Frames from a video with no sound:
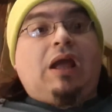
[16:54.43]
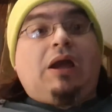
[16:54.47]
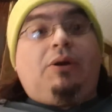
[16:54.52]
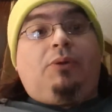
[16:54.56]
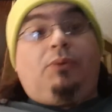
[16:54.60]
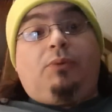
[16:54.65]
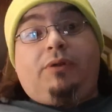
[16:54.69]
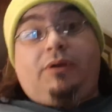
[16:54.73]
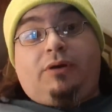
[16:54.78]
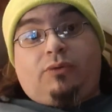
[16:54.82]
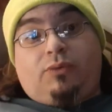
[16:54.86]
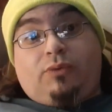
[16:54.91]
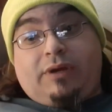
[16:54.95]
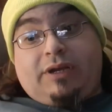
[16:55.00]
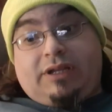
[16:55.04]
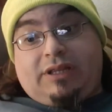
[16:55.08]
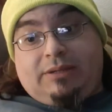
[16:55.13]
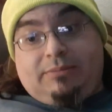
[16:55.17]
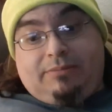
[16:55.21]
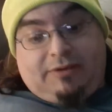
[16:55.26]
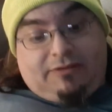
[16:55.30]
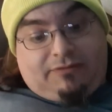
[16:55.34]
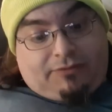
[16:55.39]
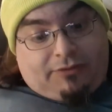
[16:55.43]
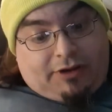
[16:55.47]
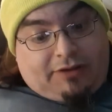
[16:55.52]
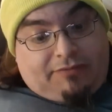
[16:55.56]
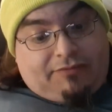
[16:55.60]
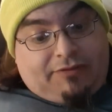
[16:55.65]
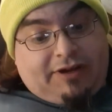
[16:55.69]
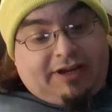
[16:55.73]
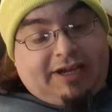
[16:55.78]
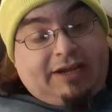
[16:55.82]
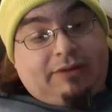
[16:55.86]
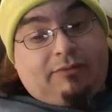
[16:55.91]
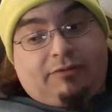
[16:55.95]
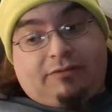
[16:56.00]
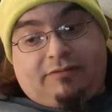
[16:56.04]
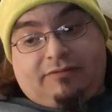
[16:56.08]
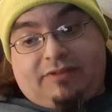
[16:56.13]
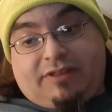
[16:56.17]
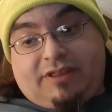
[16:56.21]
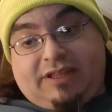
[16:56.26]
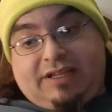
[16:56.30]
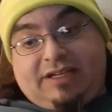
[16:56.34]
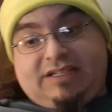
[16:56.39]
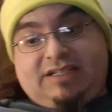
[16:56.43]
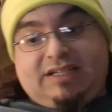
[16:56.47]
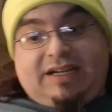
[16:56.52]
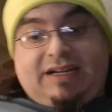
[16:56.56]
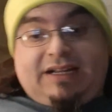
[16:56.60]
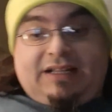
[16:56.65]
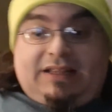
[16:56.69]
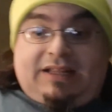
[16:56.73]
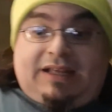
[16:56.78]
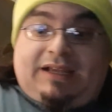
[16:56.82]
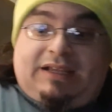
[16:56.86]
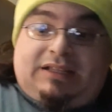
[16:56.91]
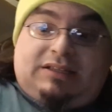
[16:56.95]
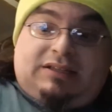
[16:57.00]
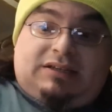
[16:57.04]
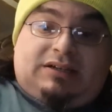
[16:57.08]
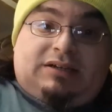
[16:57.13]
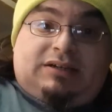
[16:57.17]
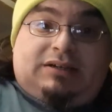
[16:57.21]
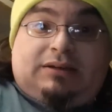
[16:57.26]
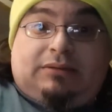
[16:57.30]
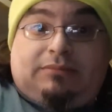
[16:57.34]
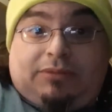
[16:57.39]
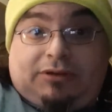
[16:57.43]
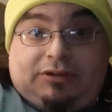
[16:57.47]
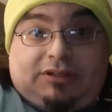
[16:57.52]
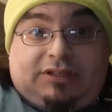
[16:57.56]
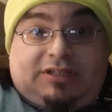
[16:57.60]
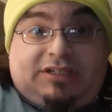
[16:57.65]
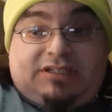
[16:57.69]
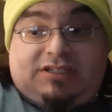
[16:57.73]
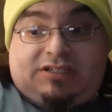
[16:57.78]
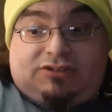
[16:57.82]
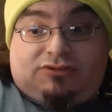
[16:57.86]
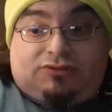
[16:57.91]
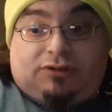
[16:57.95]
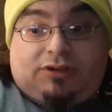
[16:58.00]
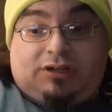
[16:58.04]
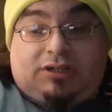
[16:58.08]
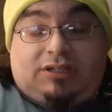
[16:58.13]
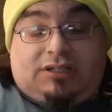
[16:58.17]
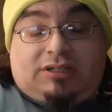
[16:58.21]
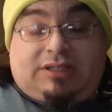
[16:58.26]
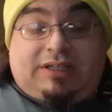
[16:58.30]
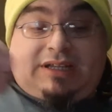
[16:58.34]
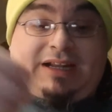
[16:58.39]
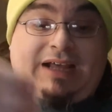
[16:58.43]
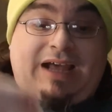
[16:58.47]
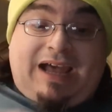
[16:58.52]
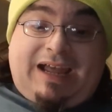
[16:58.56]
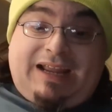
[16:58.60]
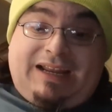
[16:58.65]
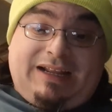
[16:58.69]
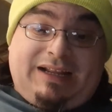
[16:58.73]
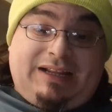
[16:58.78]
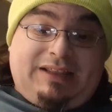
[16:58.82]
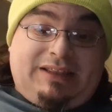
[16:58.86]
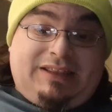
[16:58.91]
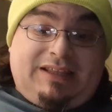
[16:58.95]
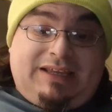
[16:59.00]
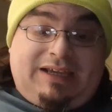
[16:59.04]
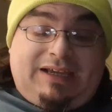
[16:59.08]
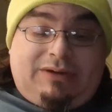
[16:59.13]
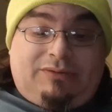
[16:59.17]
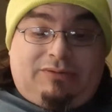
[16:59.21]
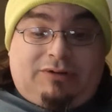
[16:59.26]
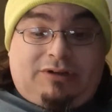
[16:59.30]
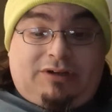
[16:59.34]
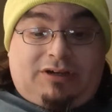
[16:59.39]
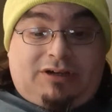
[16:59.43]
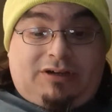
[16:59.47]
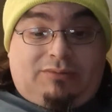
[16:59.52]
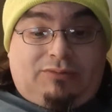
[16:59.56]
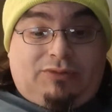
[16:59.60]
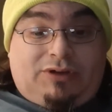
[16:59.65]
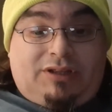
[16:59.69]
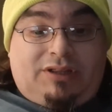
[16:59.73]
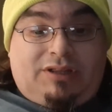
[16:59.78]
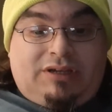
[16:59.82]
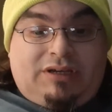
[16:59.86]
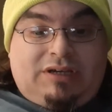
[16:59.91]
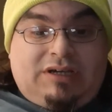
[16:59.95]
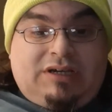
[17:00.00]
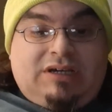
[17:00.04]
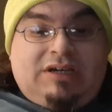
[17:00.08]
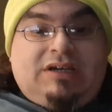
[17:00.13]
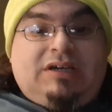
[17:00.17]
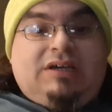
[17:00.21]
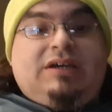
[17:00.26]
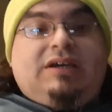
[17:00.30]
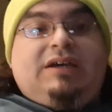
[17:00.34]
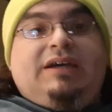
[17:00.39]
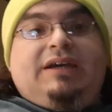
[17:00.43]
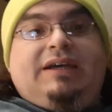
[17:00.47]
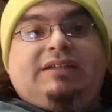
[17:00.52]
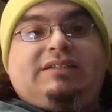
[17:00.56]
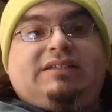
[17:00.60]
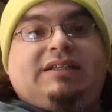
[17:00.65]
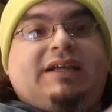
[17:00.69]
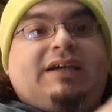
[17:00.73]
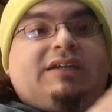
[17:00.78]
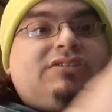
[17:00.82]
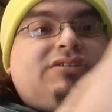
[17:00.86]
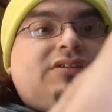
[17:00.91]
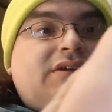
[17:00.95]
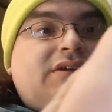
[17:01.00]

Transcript: Real quickly before I forget, one of the things that I liked about this truck that I didn't think it would come with is it actually